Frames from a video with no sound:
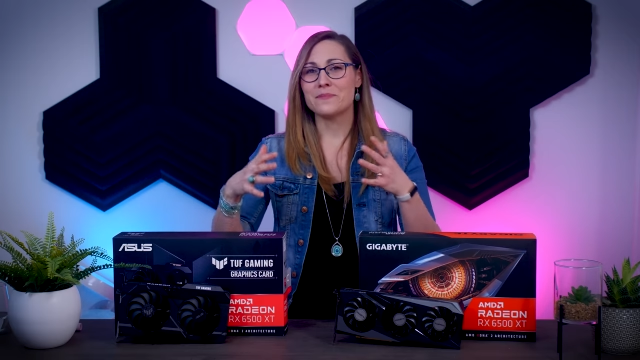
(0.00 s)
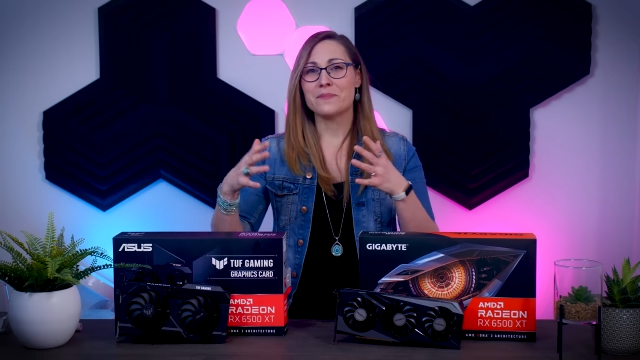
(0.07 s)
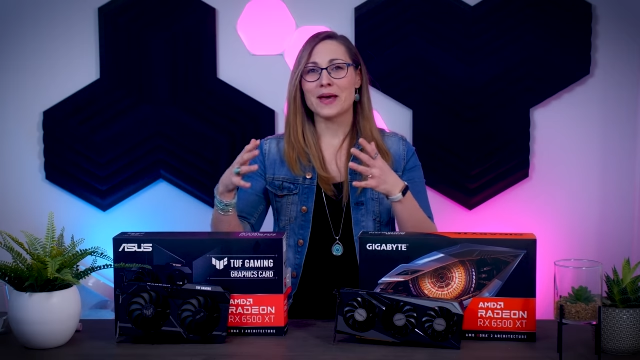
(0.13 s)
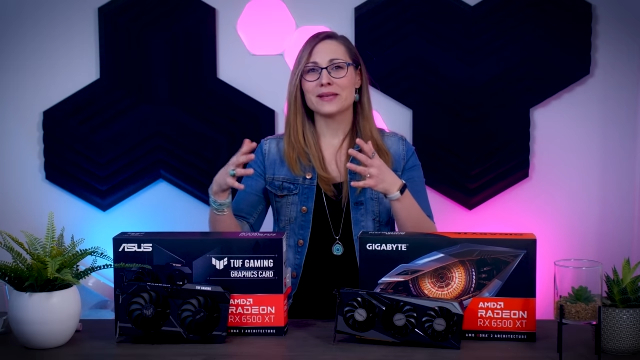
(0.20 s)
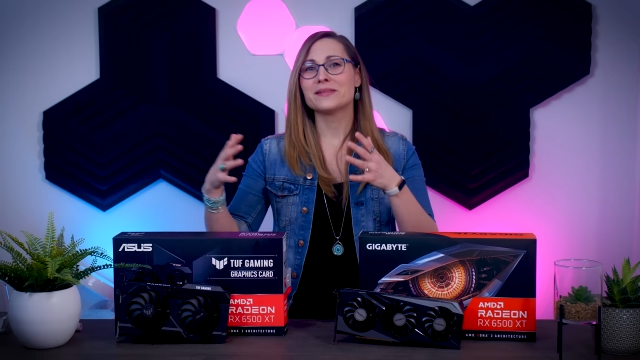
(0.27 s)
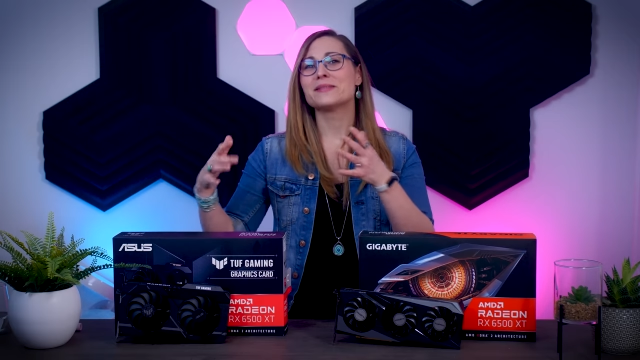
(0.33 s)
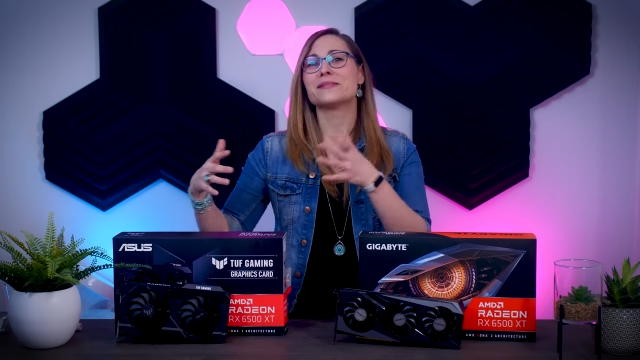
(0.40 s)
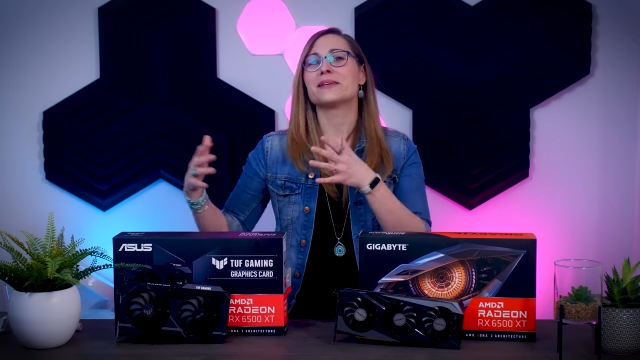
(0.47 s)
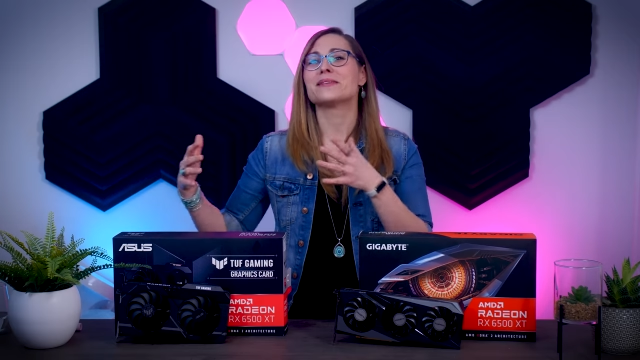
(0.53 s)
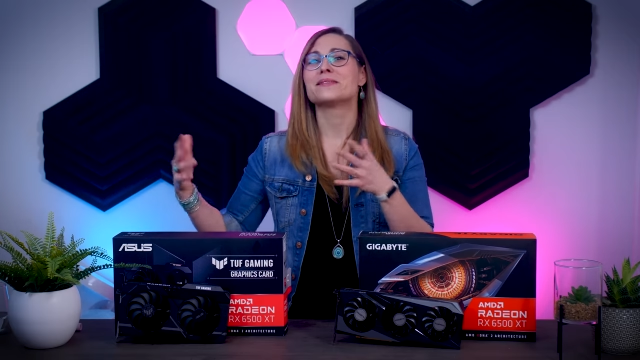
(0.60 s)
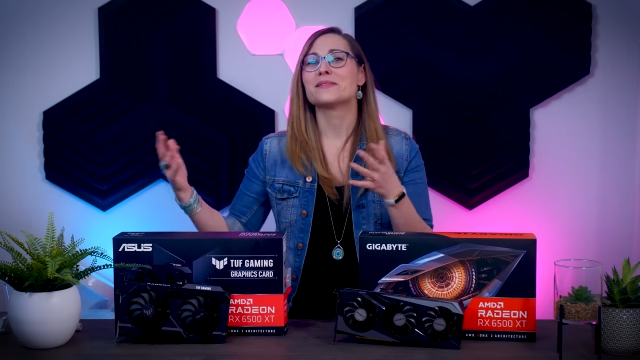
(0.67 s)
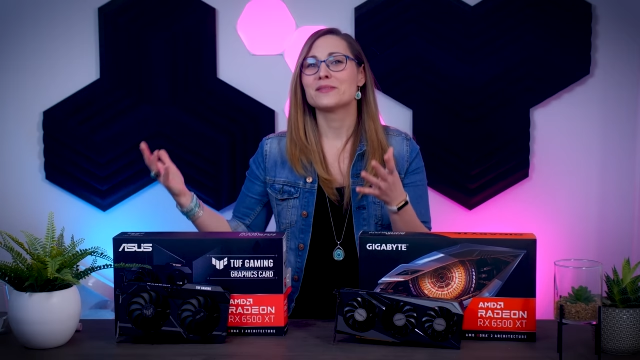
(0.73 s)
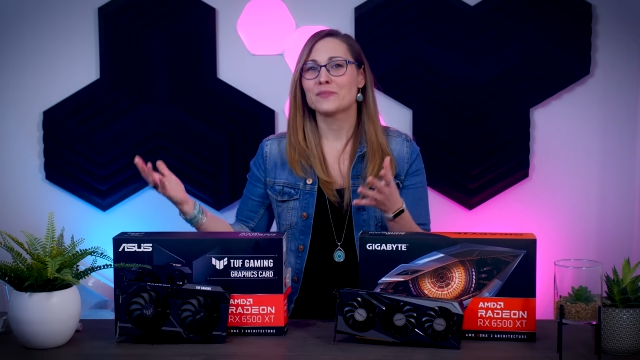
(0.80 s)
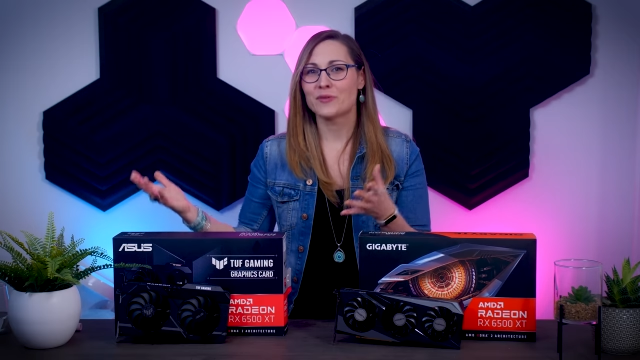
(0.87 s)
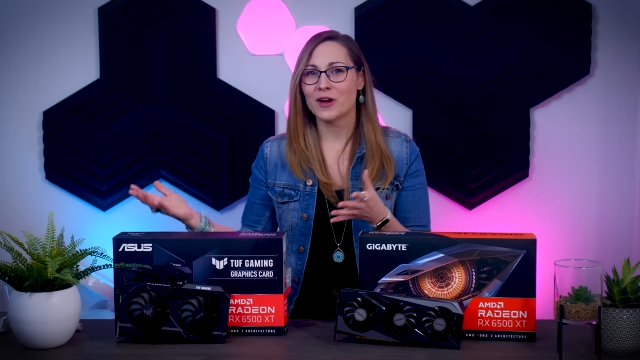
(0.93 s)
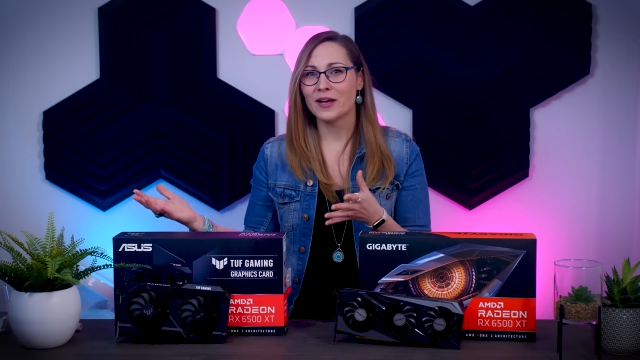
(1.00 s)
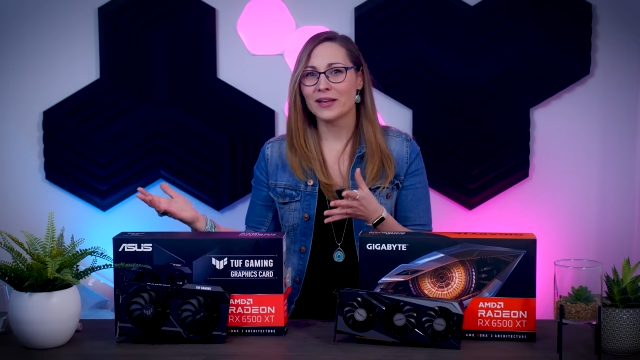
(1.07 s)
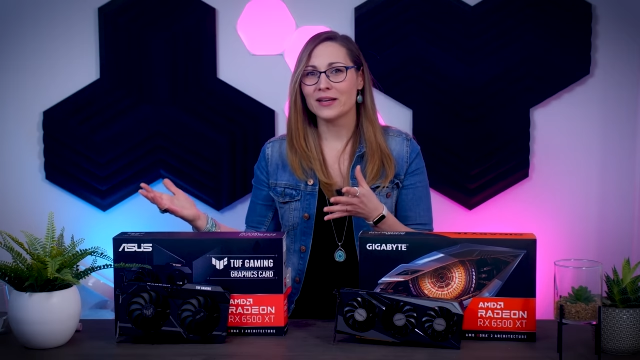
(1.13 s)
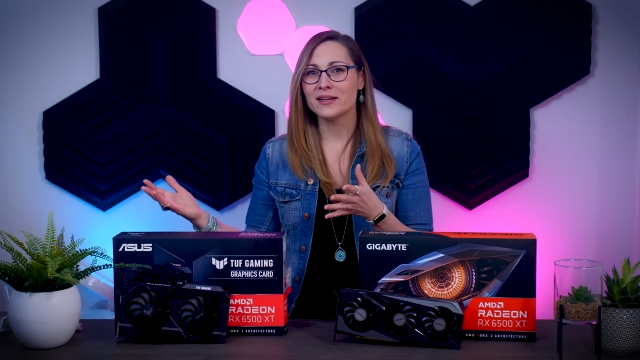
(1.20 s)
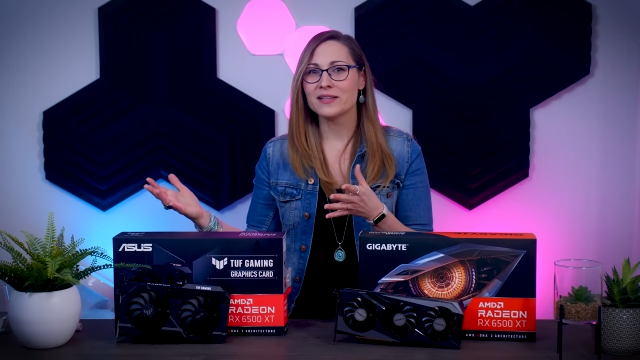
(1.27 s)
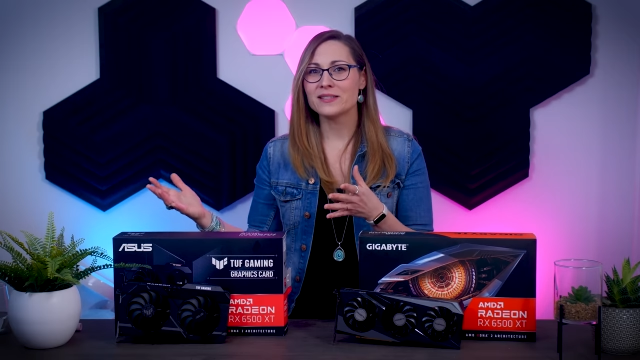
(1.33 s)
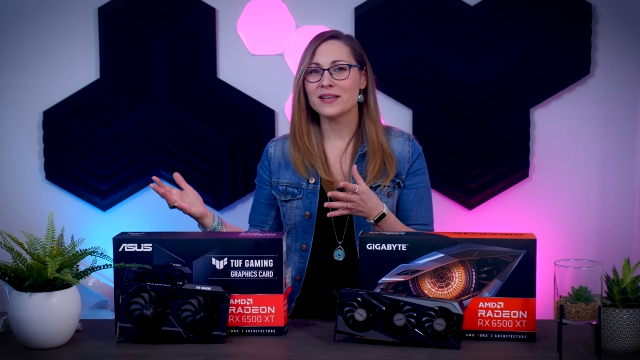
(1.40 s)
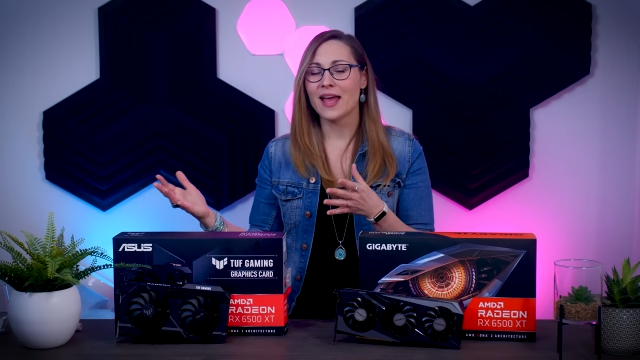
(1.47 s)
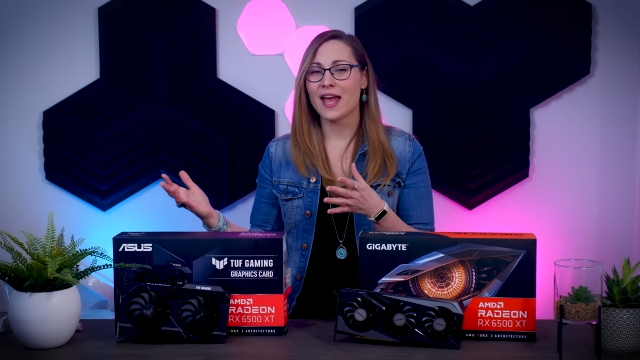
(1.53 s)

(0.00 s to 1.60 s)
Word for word: bestest product